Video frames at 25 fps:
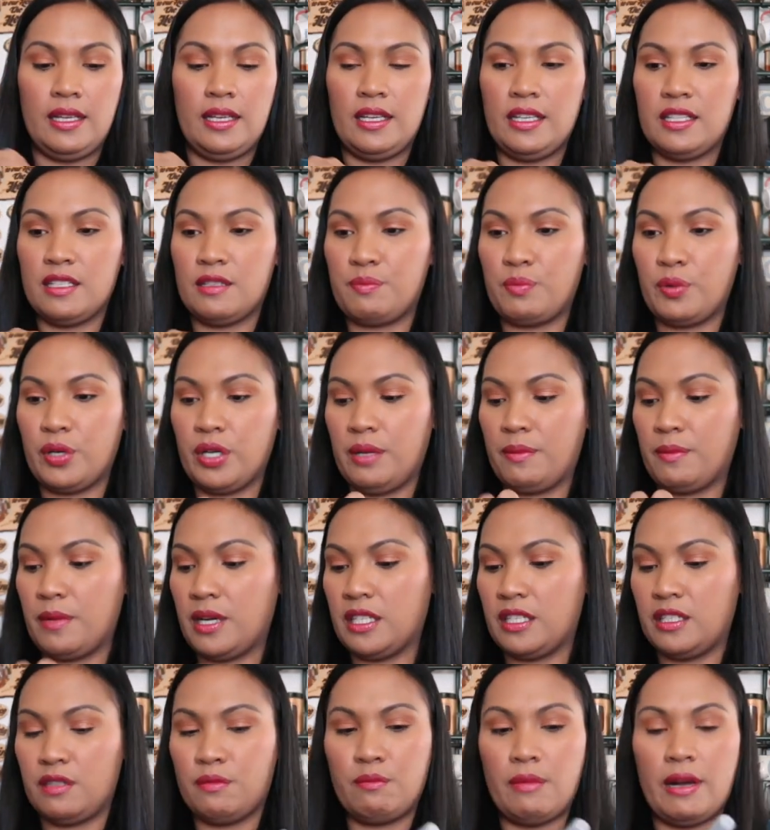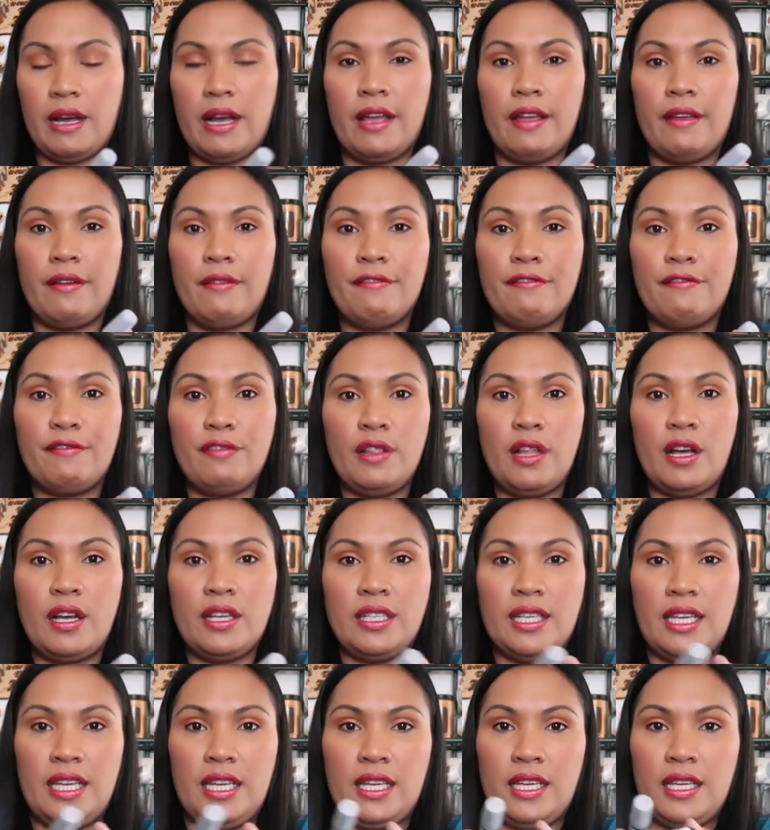is pretty much my
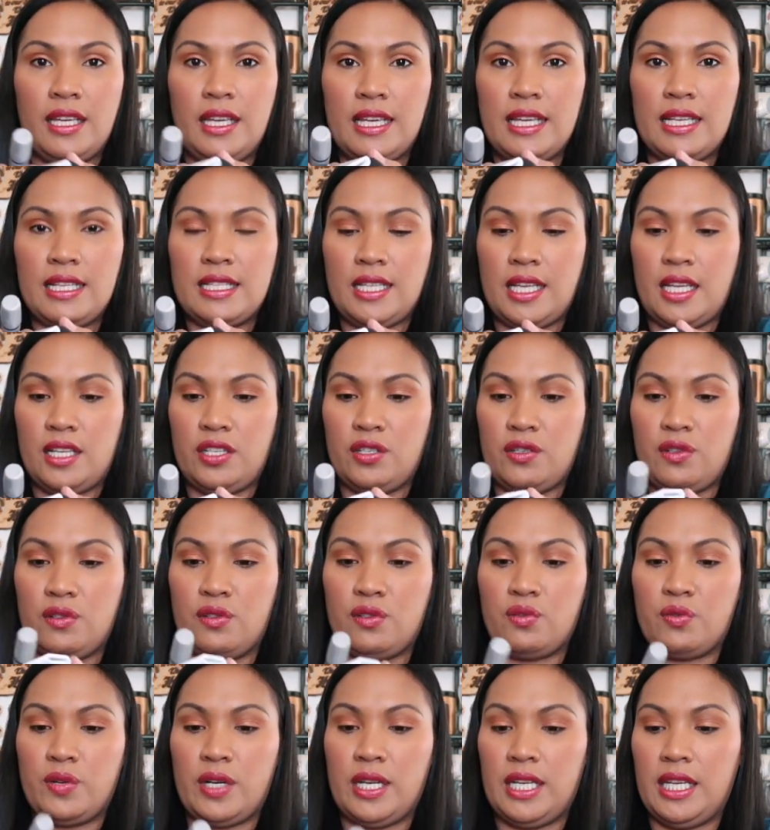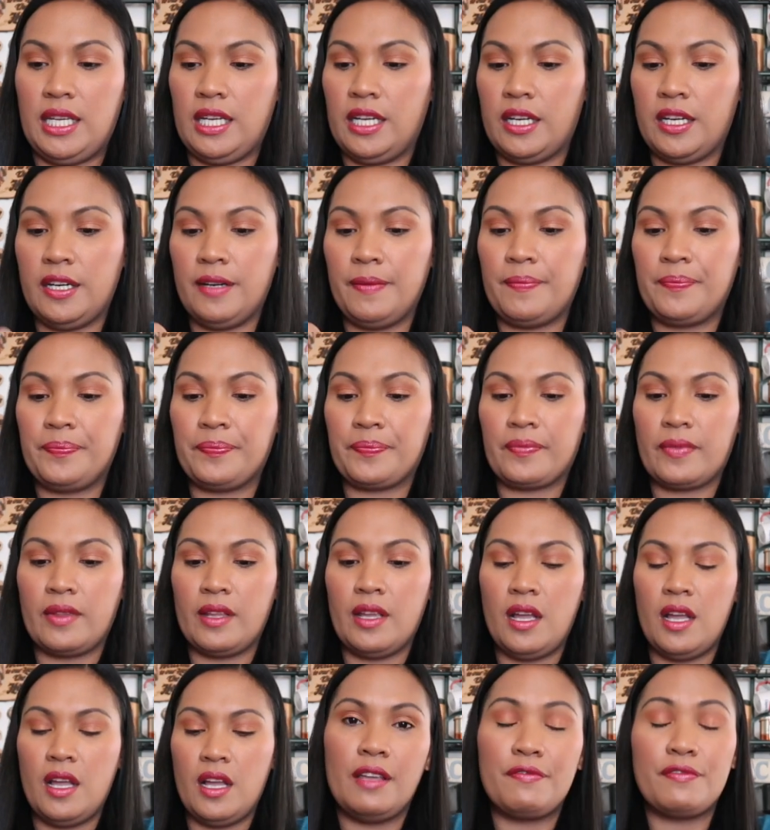vlogging essentials right here.
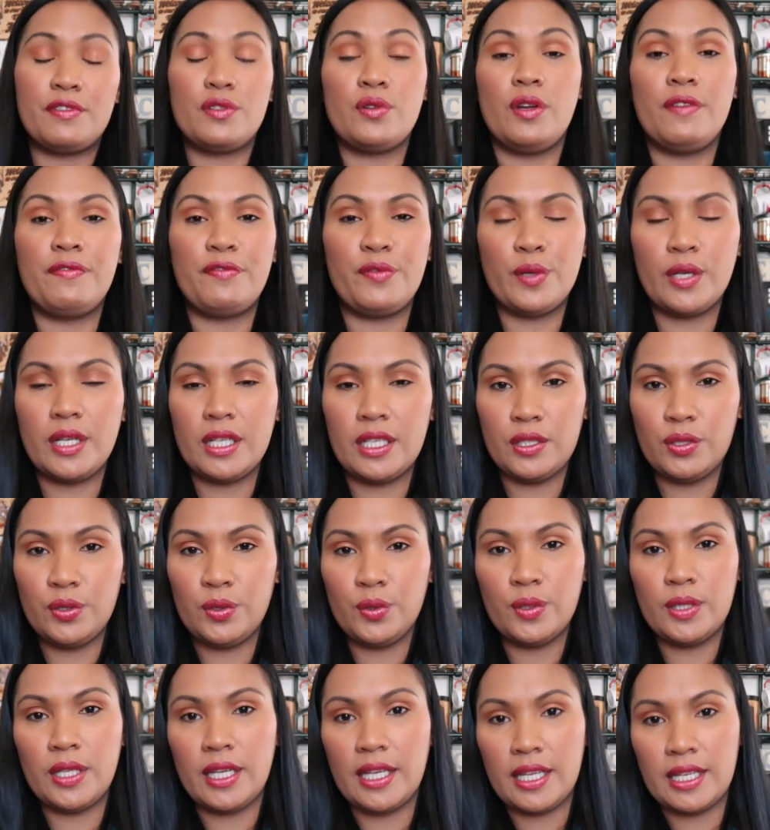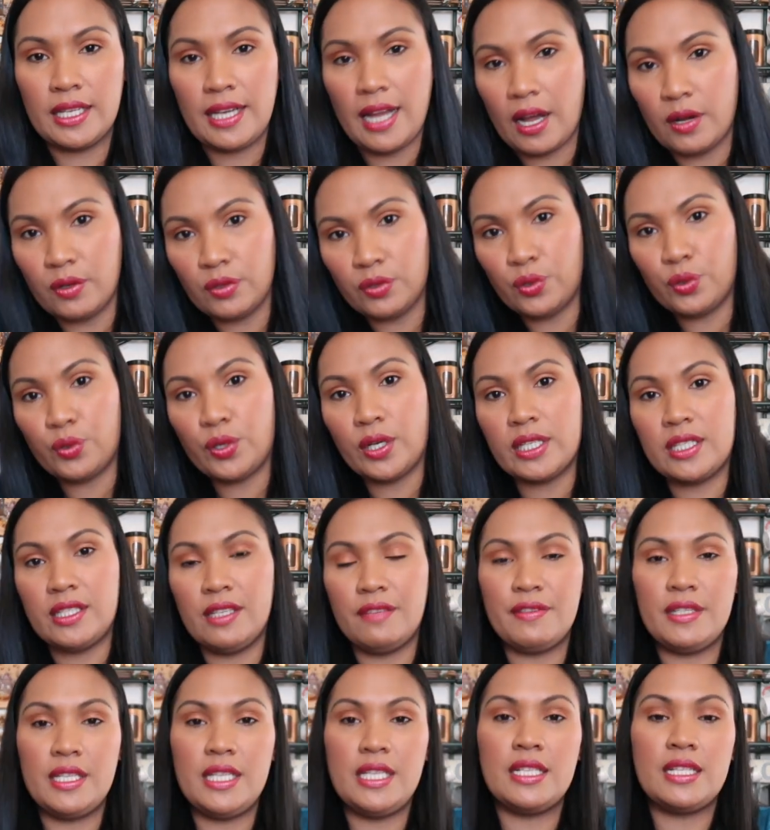So if we're gonna do like an outdoor
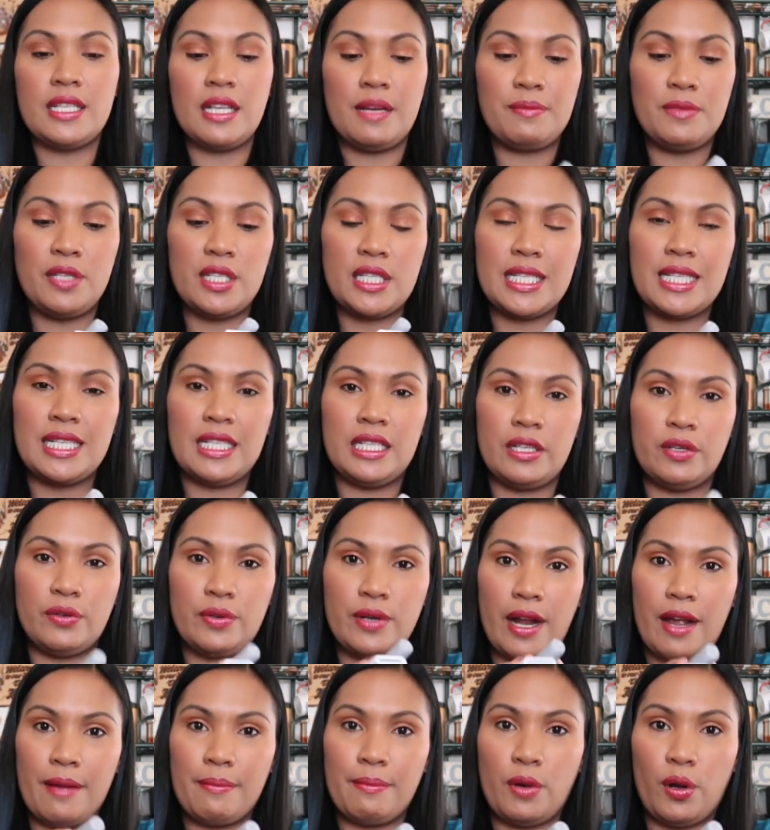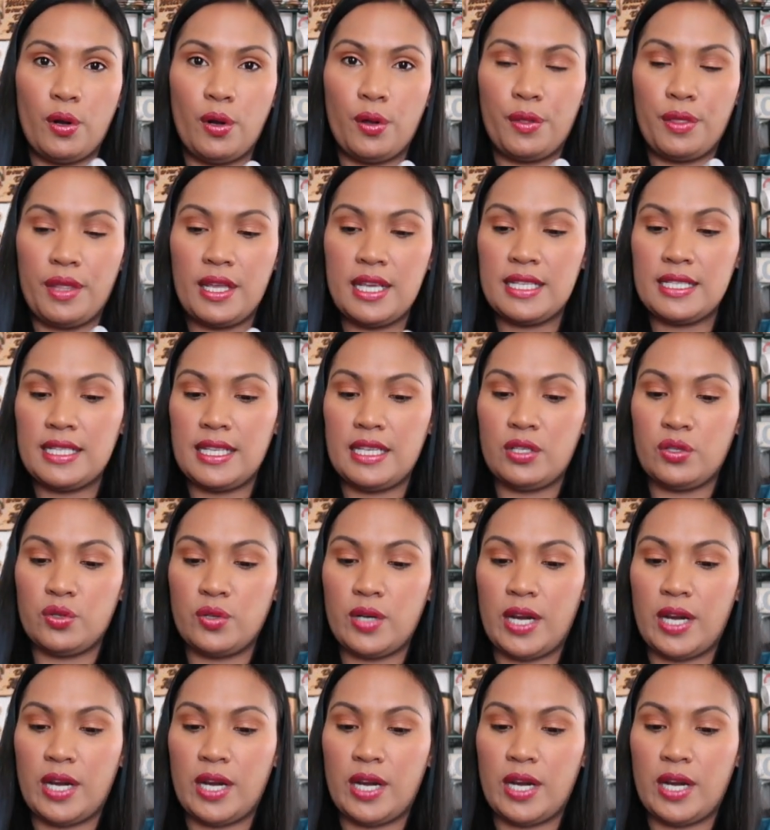activities, I'm just gonna grab all this and